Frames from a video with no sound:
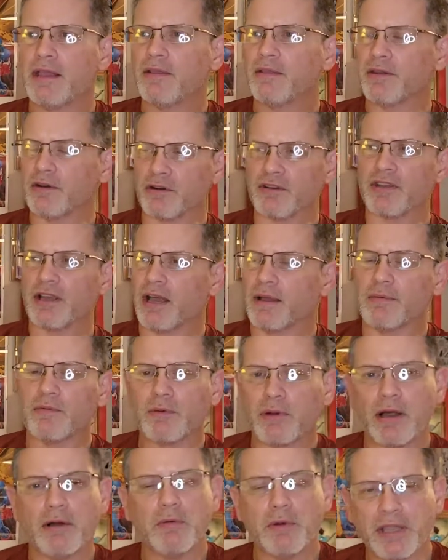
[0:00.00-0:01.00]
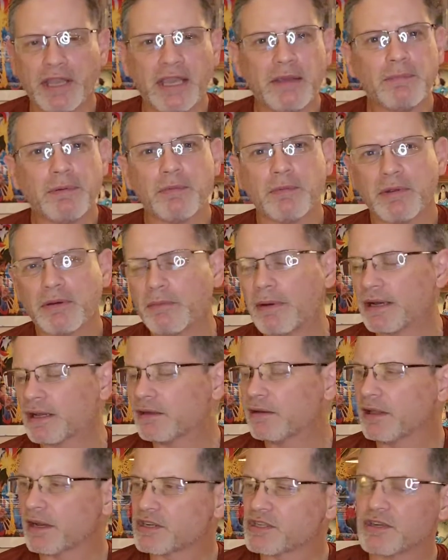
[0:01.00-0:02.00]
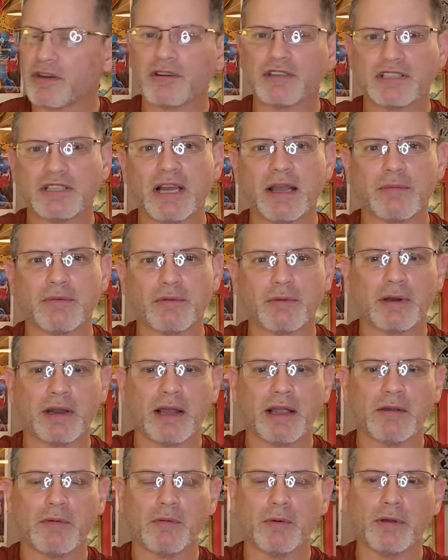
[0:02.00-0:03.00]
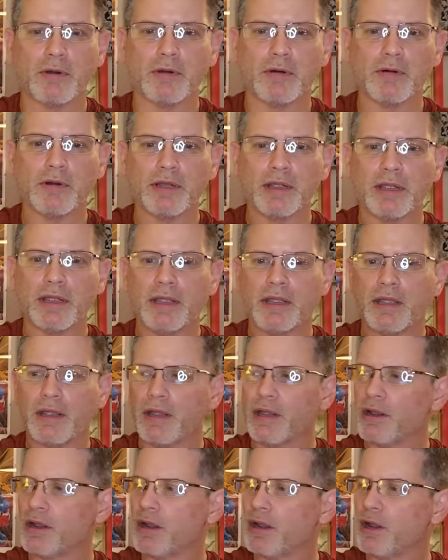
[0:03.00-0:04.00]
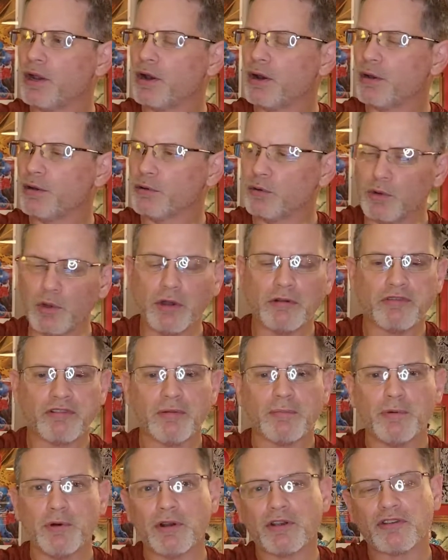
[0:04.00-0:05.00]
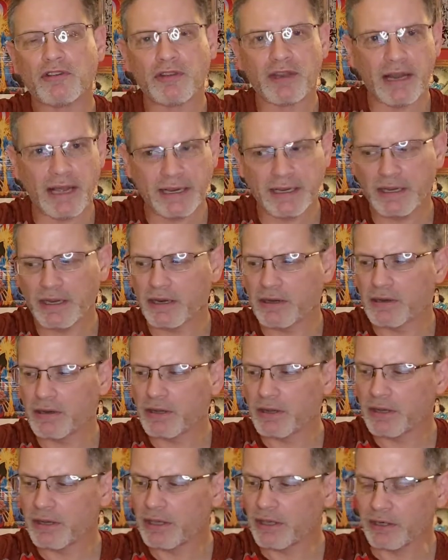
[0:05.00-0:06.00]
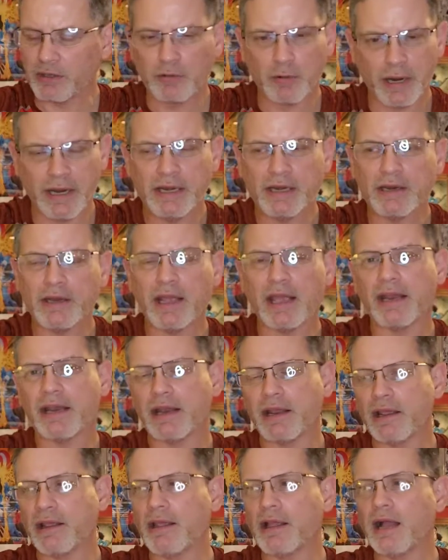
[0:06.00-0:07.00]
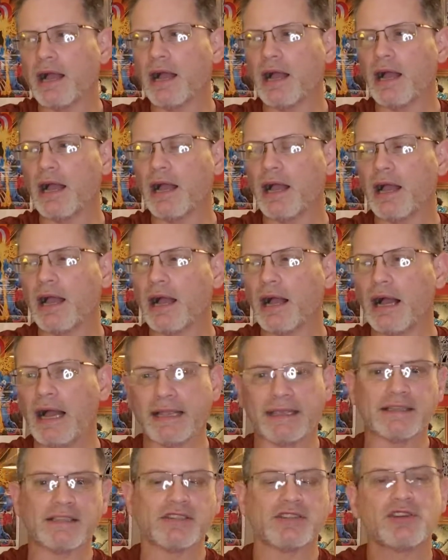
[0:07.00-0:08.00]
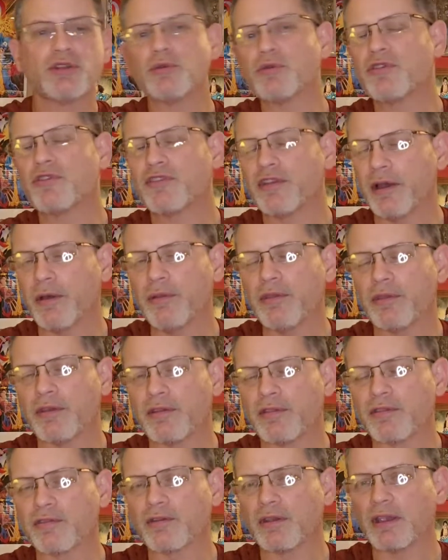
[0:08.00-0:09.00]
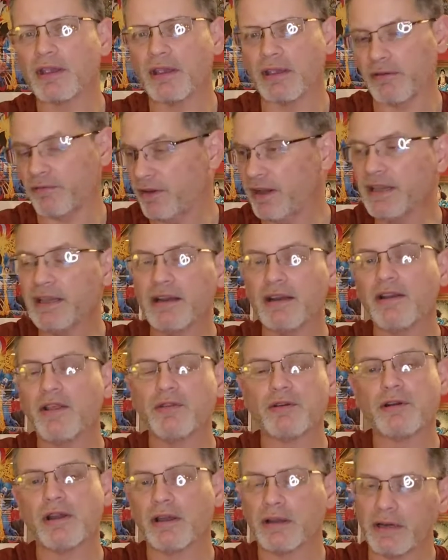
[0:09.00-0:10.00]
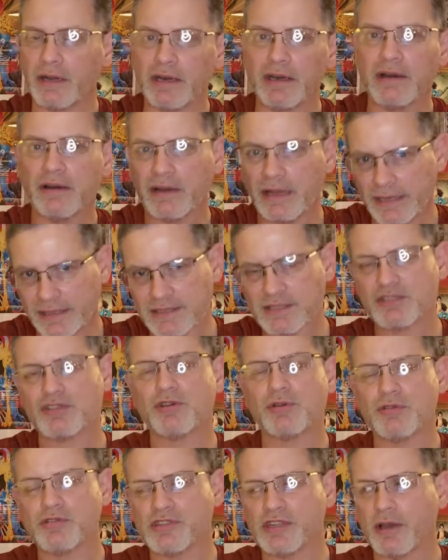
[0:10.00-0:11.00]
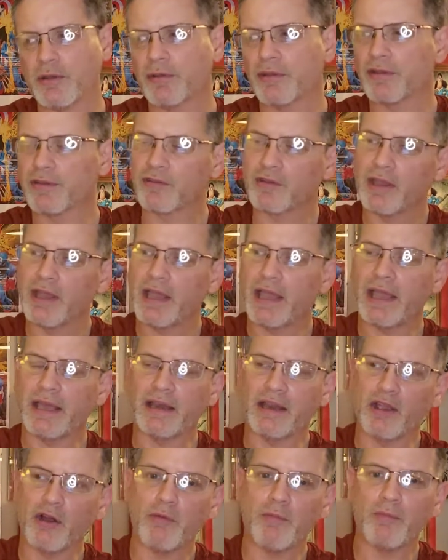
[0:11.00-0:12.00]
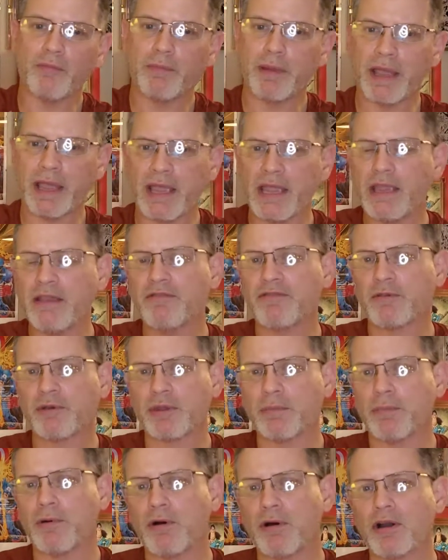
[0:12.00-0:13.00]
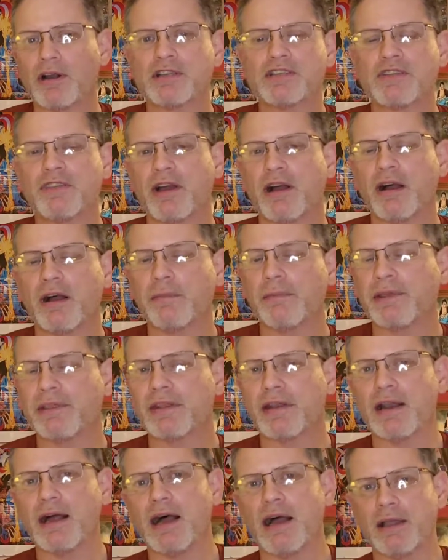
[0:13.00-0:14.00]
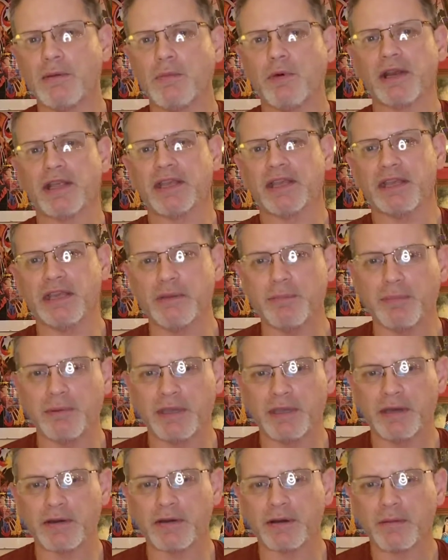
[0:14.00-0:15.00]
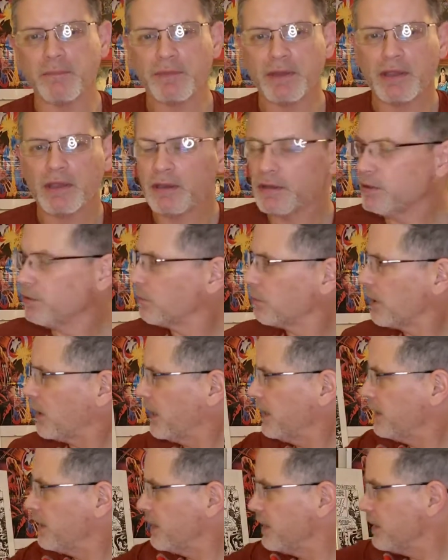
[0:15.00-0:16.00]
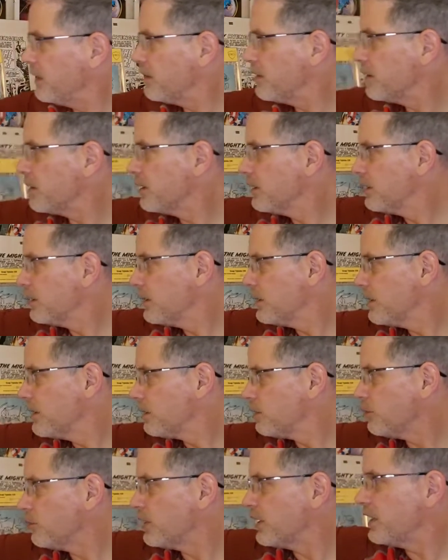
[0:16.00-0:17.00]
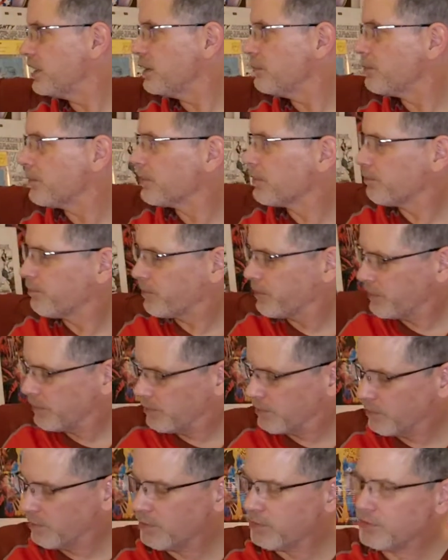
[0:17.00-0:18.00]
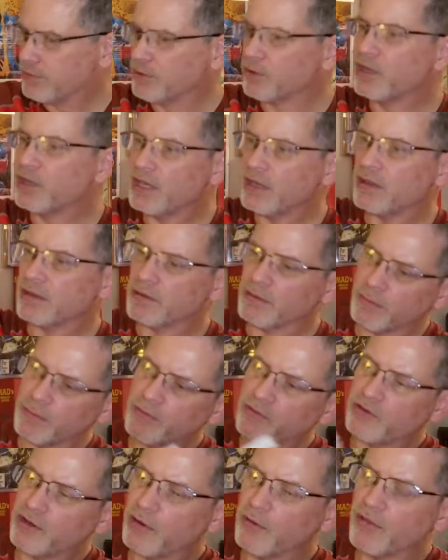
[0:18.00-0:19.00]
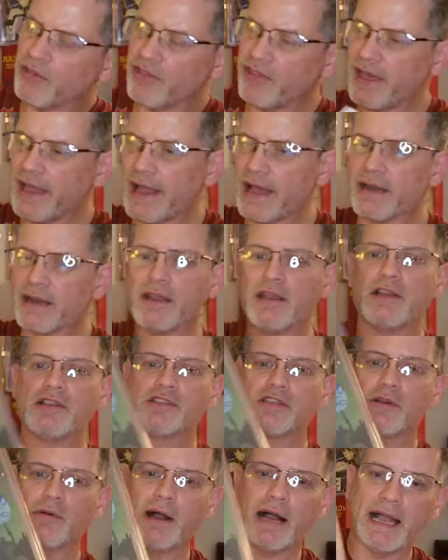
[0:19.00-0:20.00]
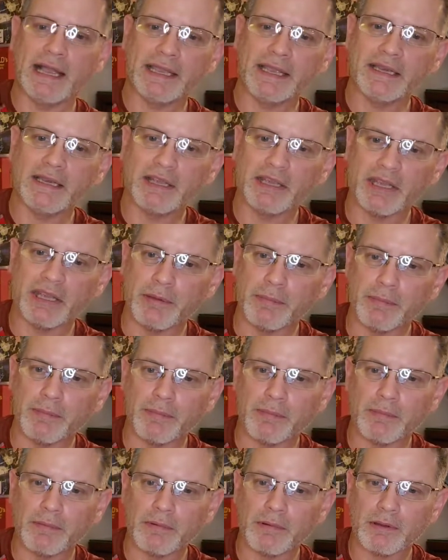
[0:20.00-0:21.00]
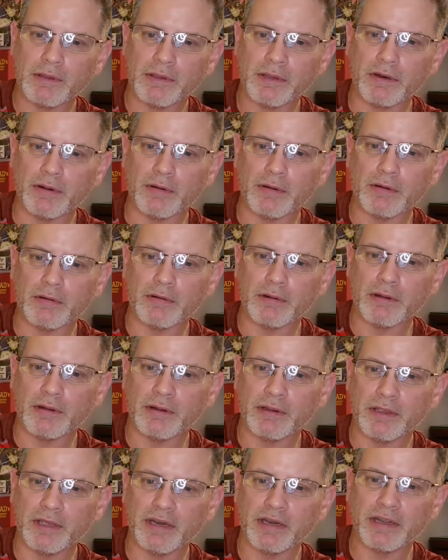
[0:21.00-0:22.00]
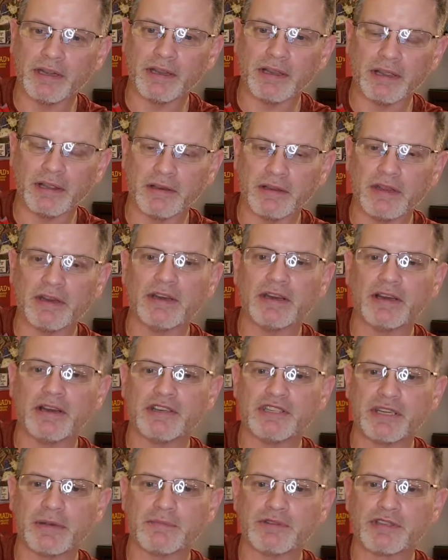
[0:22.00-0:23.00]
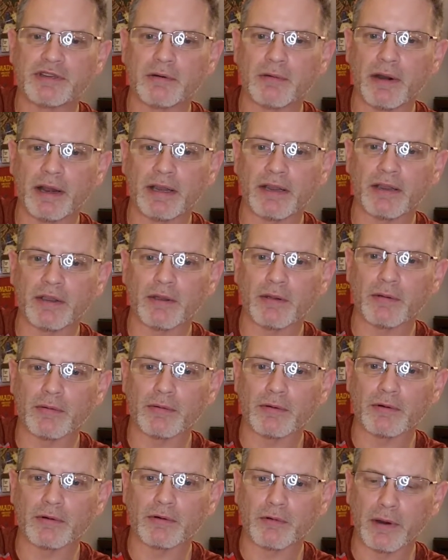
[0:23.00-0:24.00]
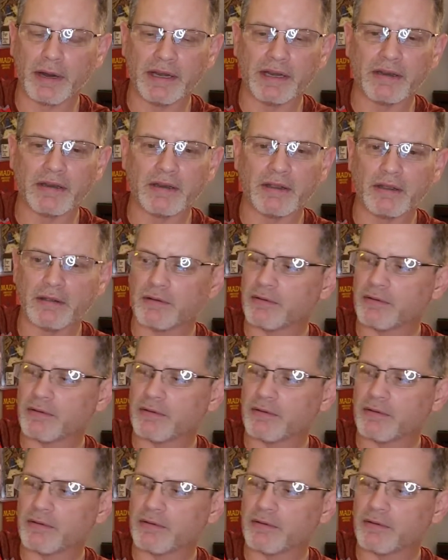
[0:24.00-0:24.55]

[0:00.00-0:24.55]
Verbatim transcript: There are times when I will keep them in my collection. There's times when I will look for books that I can get graded and I can still sell this. If I can get another 980, I can still sell this and help pay for the parts of the hobby that I want to keep here. You know, I need to keep to keep to sell that so I can keep, you know, getting getting a Jim Steranko graded